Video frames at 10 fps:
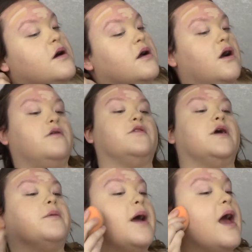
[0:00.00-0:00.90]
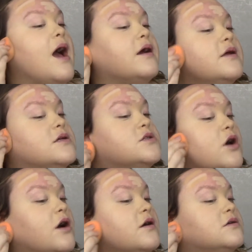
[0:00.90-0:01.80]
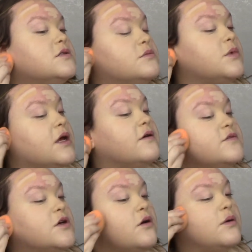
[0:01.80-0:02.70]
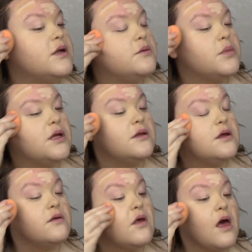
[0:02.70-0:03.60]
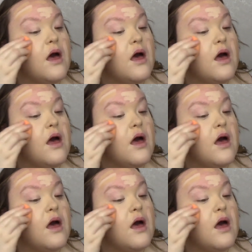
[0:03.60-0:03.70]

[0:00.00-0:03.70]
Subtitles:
covering my acne scars. I'm gonna have to go in and blend this.